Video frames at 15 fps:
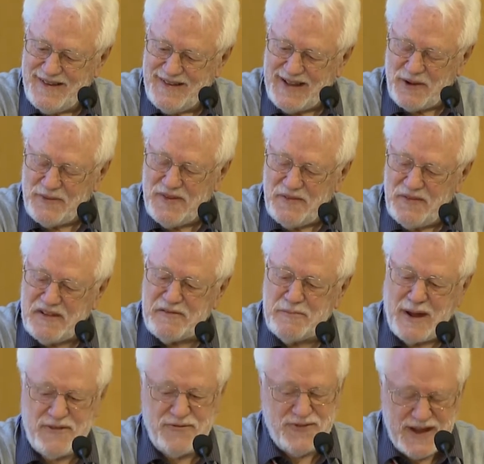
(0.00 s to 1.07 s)
Now, this is
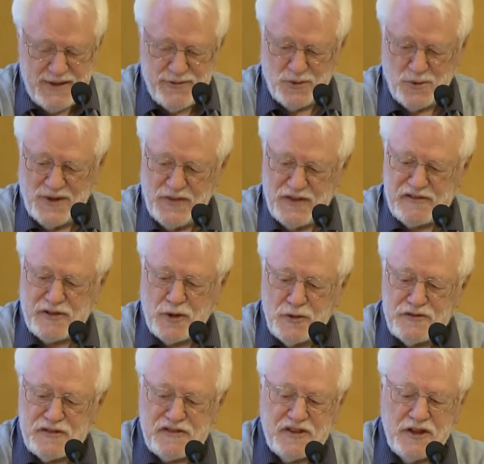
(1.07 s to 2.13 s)
my favorite one. The
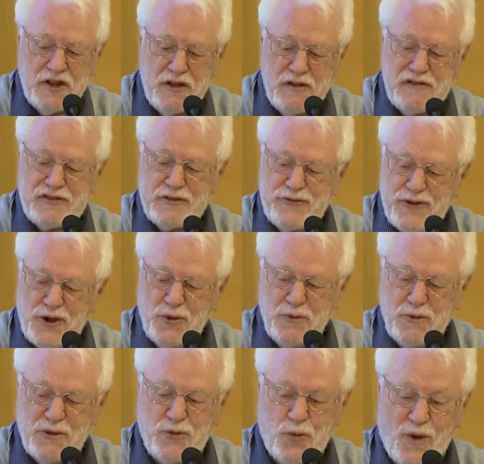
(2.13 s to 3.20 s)
soldiers can use the
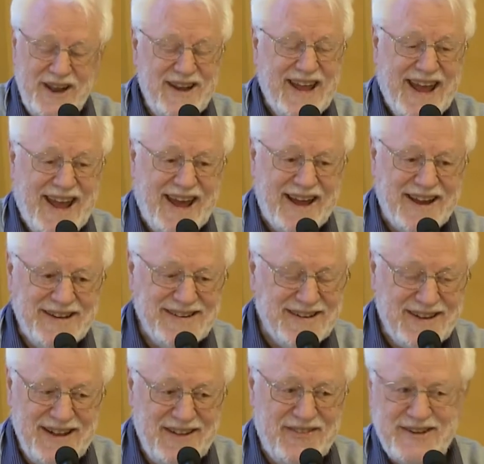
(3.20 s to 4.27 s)
phone with one hand
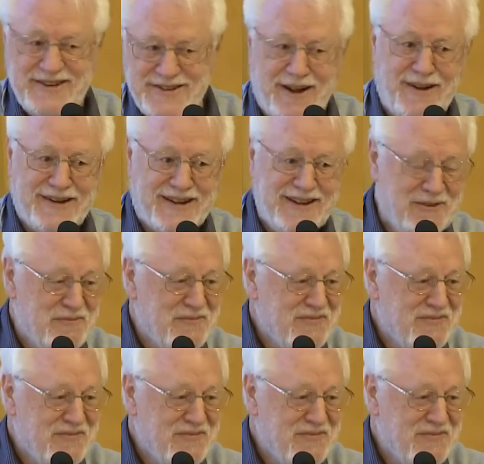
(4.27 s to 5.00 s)
in the dark.